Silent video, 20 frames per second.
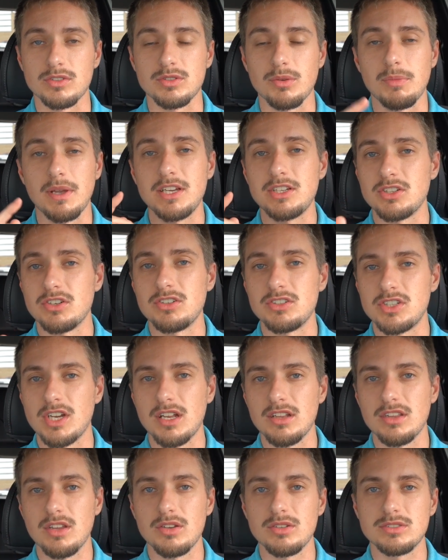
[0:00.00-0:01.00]
So make sure to
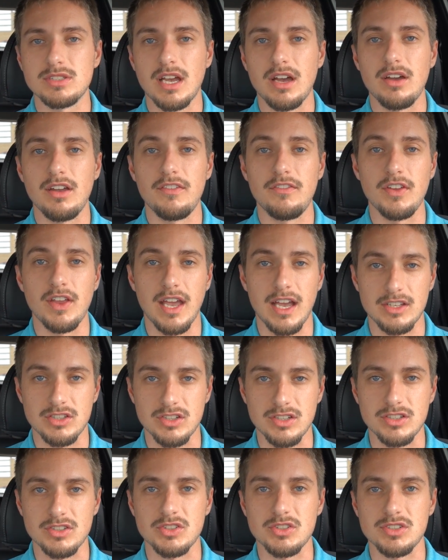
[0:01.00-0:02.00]
check those out if you guys
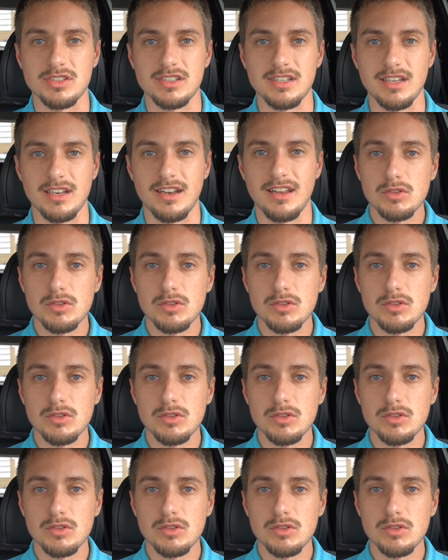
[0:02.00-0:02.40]
are interested.